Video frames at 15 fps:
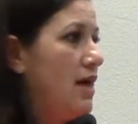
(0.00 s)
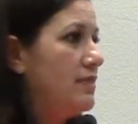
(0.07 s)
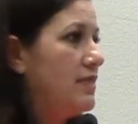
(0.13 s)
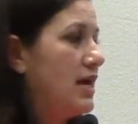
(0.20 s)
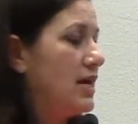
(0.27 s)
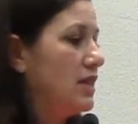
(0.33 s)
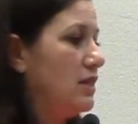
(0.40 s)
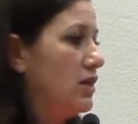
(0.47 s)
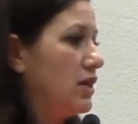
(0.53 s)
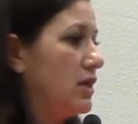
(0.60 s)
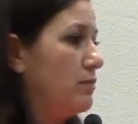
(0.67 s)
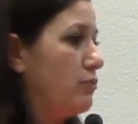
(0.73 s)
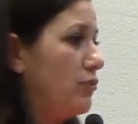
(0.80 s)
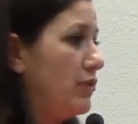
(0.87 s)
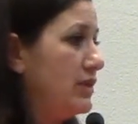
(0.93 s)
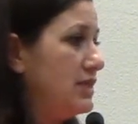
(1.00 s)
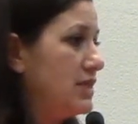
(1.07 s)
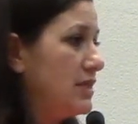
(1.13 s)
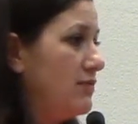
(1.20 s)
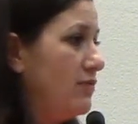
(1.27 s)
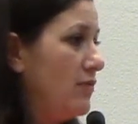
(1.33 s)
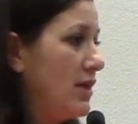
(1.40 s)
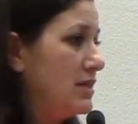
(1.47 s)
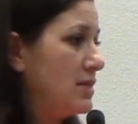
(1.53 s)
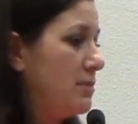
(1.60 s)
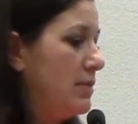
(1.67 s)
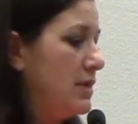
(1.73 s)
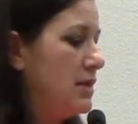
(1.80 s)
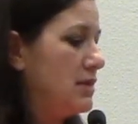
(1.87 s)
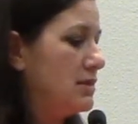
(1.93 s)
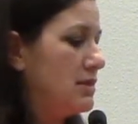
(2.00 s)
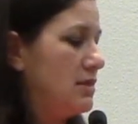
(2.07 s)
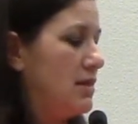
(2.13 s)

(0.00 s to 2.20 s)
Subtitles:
They can look at print recipes,